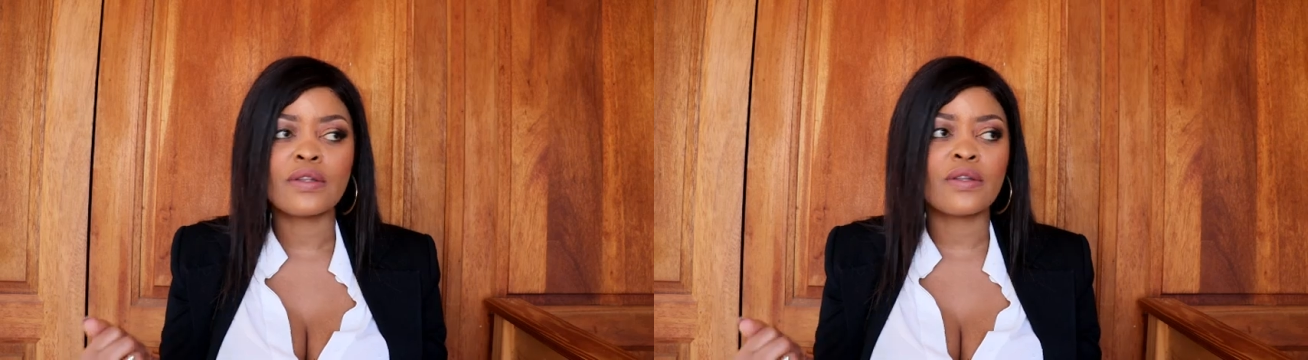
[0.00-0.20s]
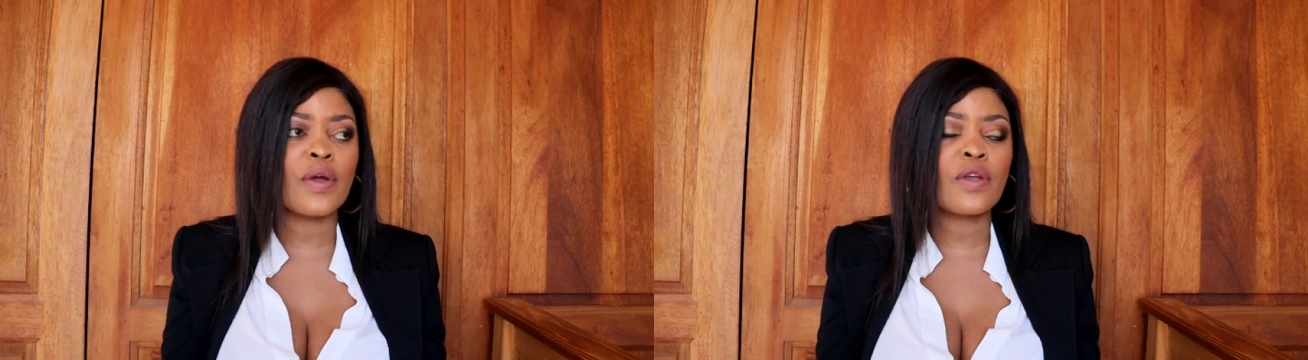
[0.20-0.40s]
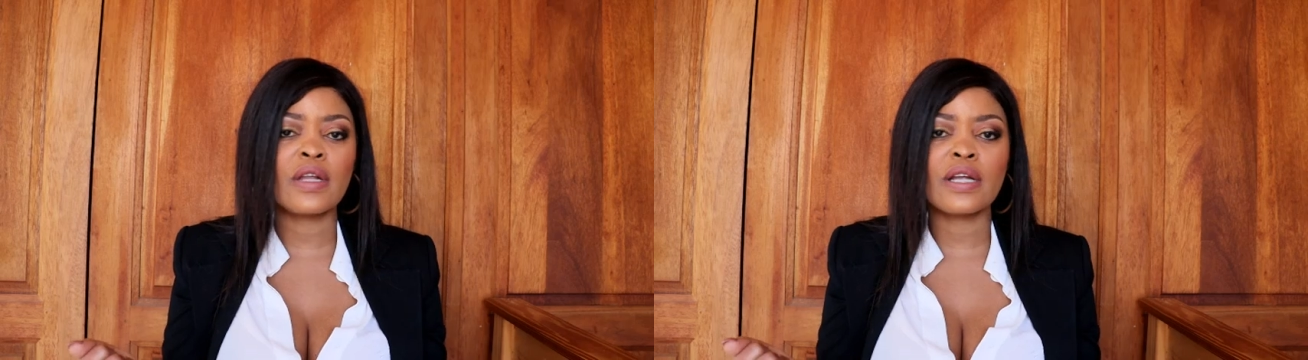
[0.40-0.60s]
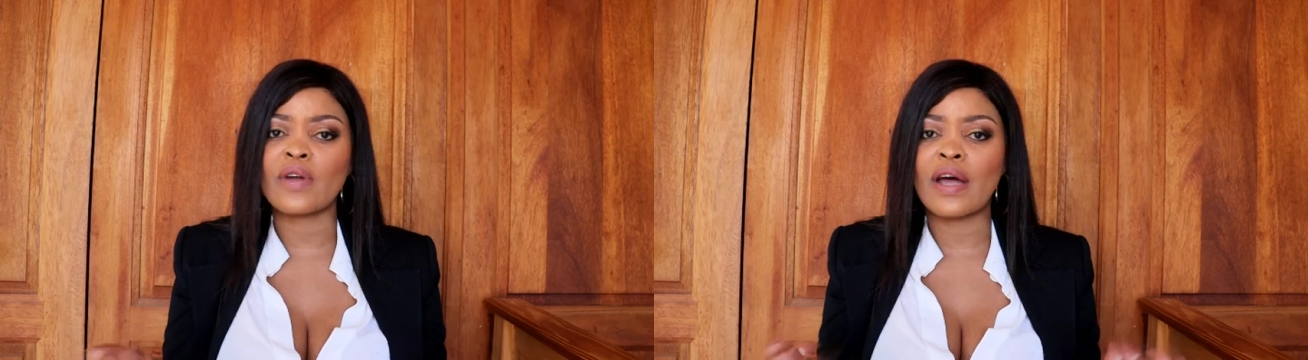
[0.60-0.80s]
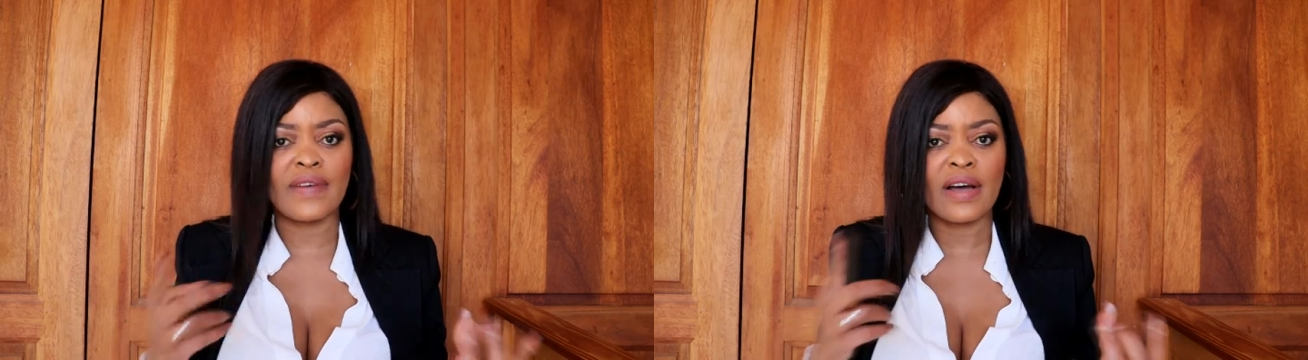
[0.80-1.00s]
The regular
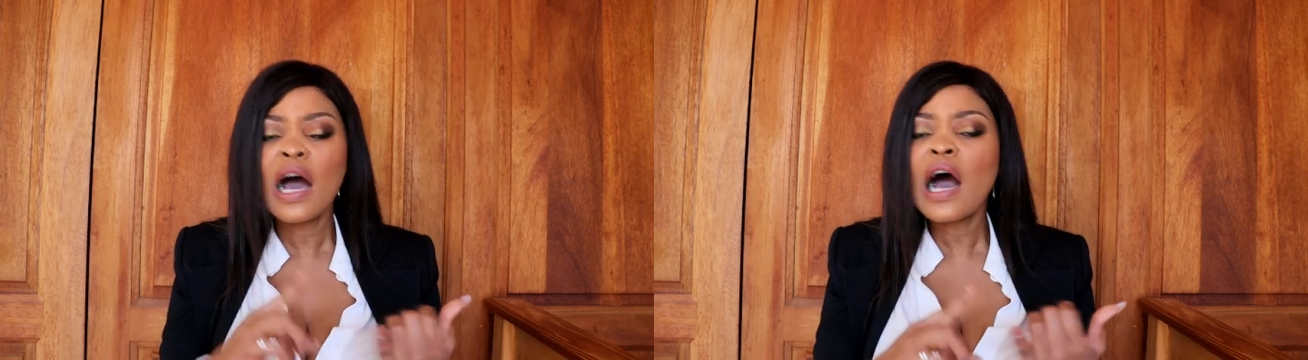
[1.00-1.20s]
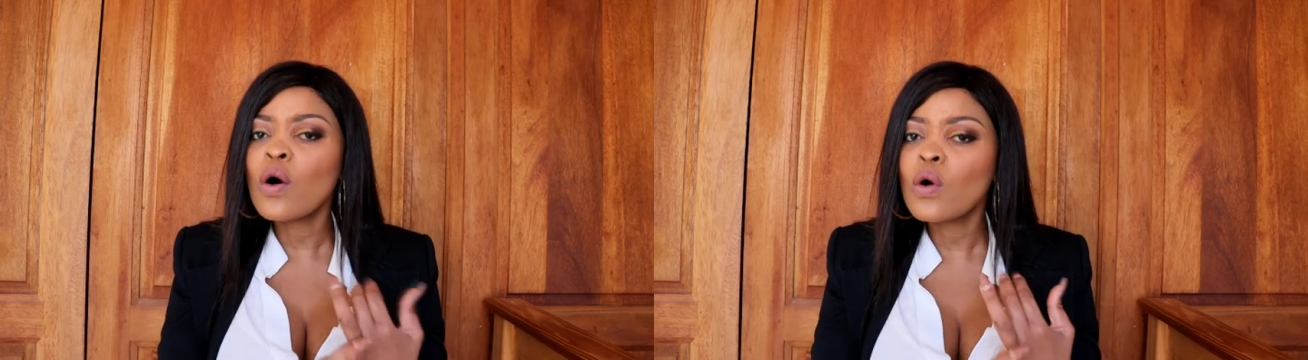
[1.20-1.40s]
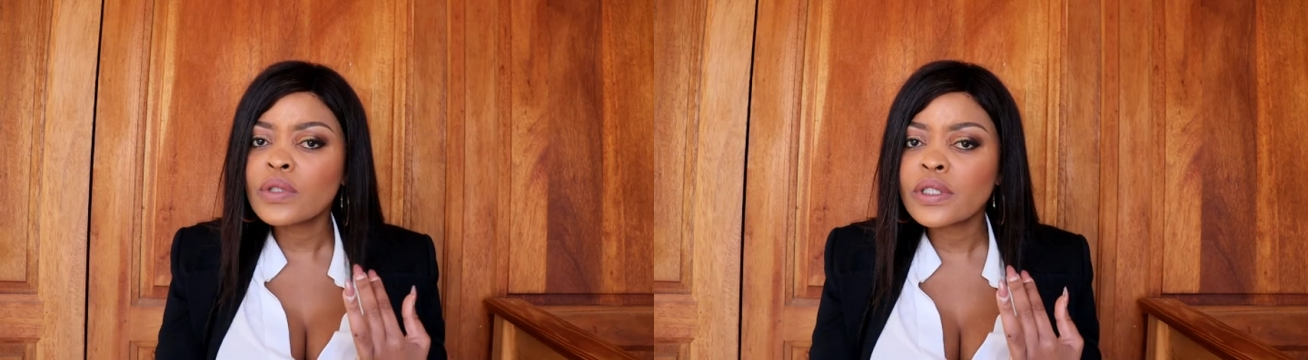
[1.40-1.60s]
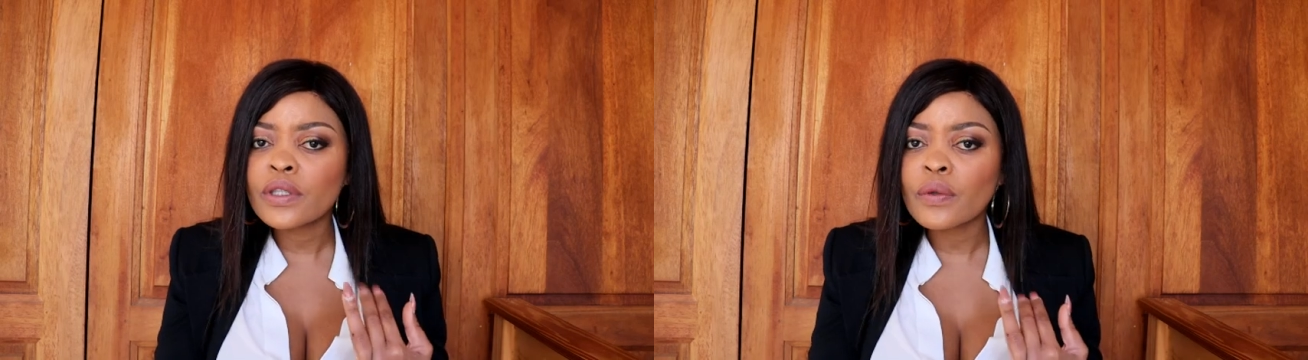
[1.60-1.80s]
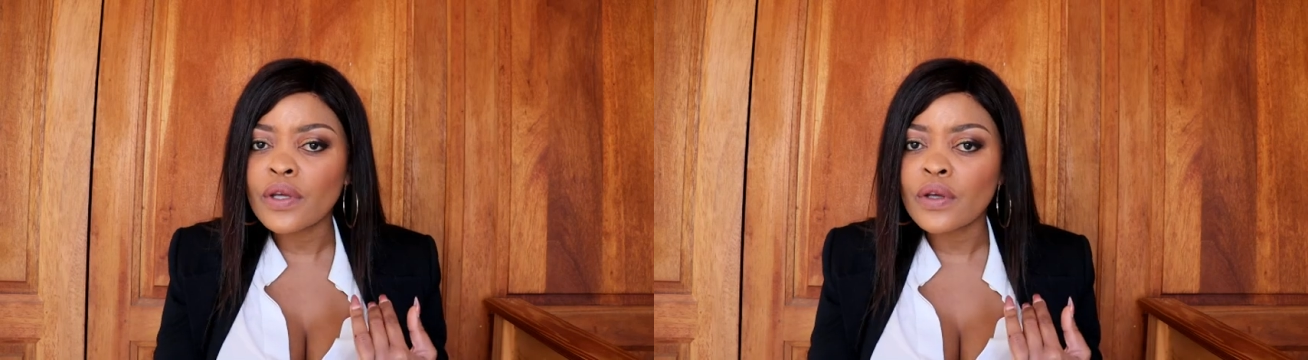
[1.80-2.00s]
driver, how old is
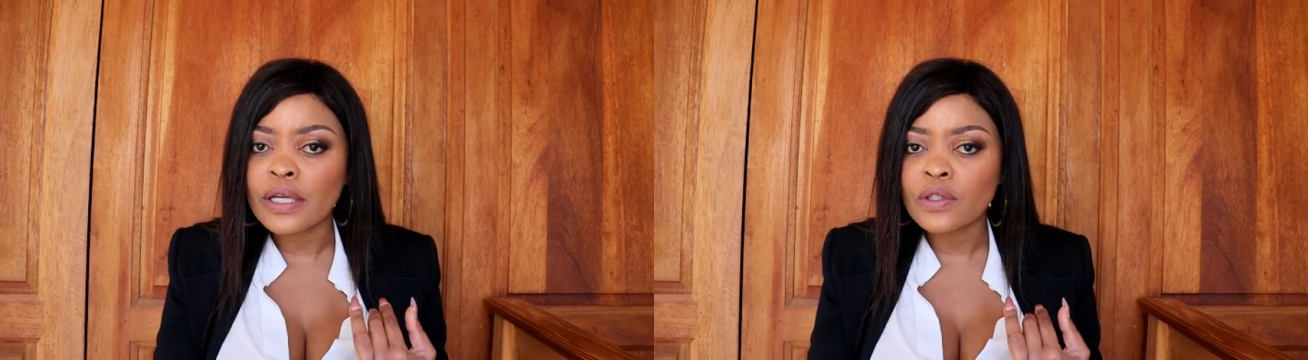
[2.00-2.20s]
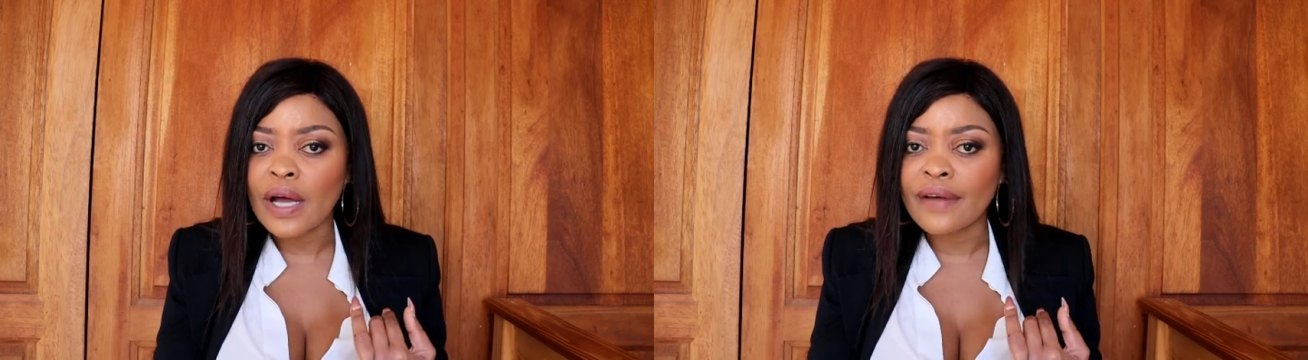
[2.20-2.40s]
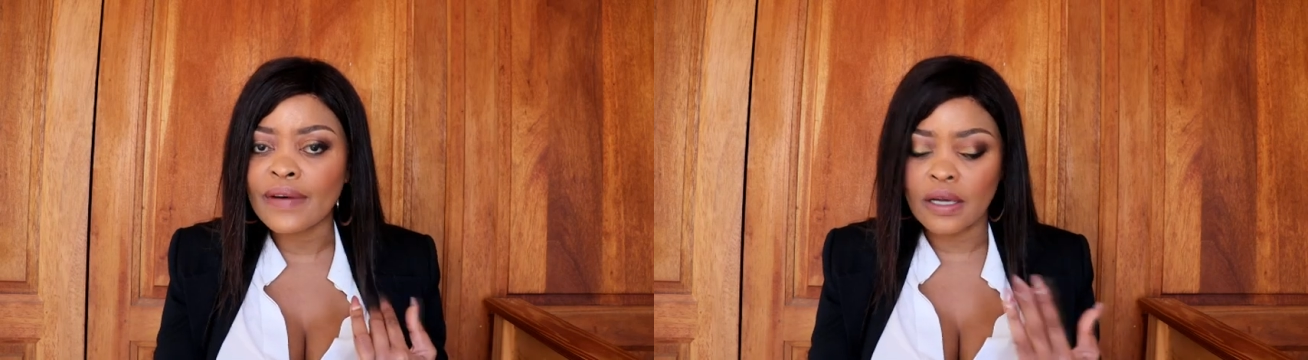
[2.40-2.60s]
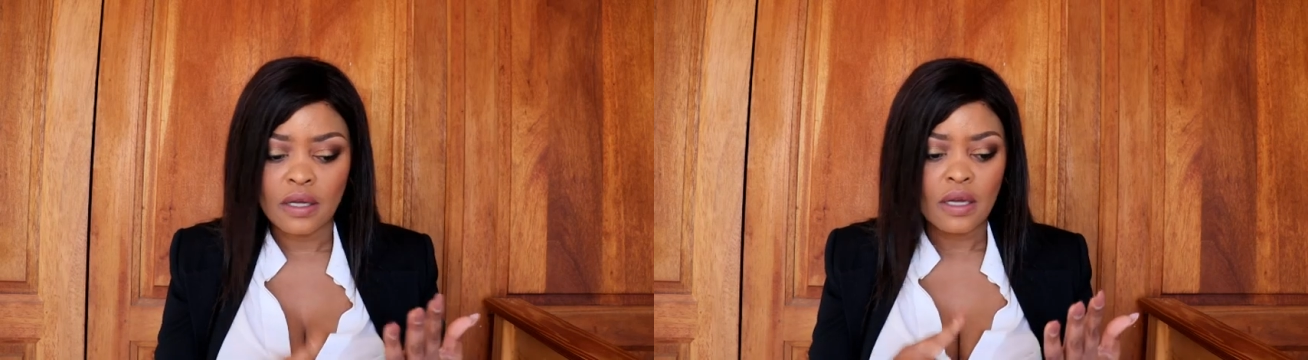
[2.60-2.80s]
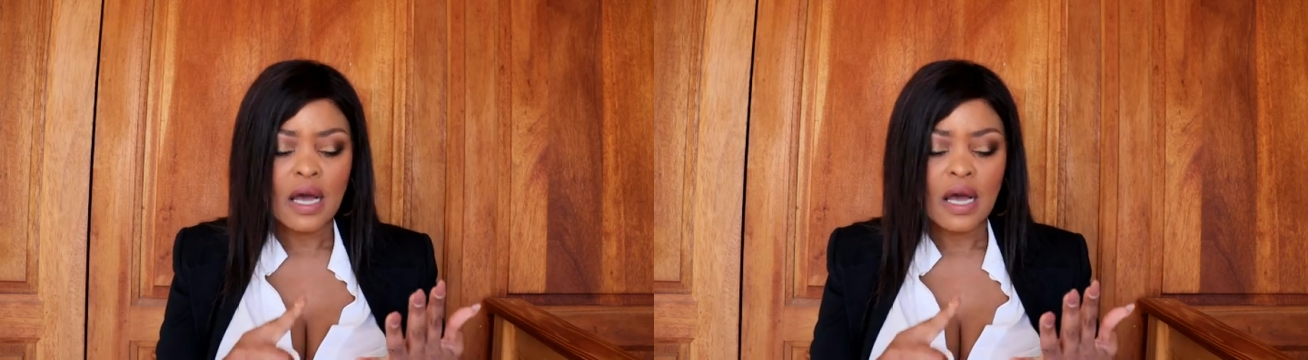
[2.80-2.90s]
the regular driver?